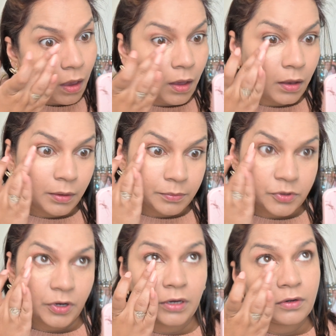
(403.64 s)
and I'm
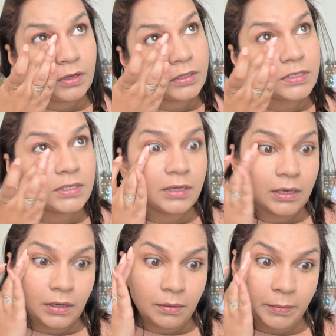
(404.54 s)
trying to
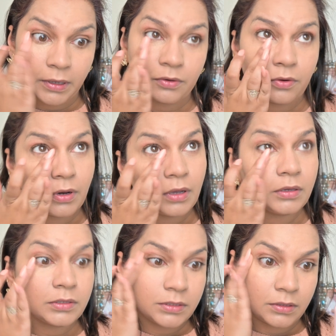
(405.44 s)
conceal my under
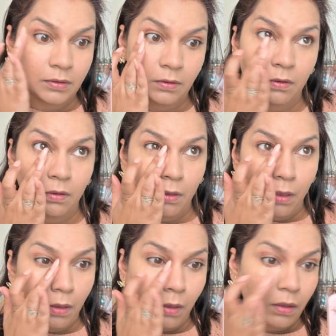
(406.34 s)
eyes.
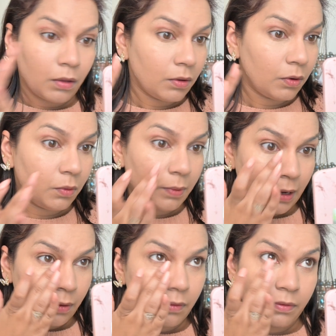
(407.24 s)
Oh
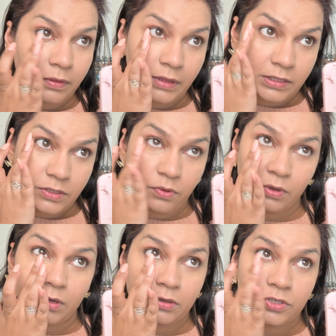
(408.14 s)
wow, that's
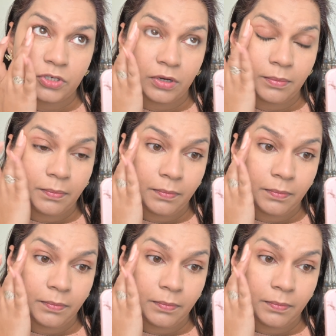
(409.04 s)
doing a good job.